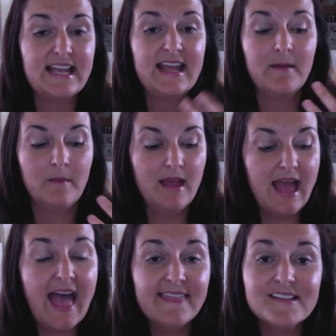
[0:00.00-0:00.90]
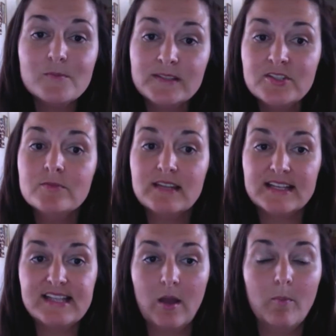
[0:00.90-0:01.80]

And this one too does help.